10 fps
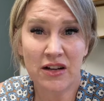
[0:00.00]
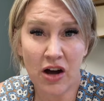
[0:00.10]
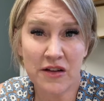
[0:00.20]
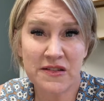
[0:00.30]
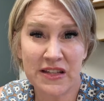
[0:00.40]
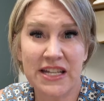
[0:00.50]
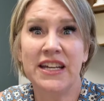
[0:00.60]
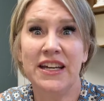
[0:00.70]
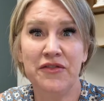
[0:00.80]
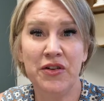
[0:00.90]

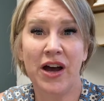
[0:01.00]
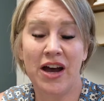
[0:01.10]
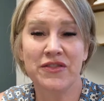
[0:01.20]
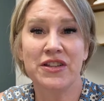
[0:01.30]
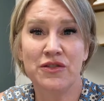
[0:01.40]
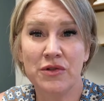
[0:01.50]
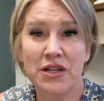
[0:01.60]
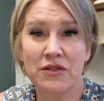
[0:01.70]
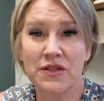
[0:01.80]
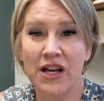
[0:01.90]
costly if you have to do
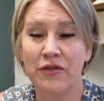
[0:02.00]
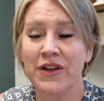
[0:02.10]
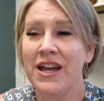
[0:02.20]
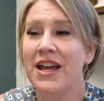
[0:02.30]
it yourself.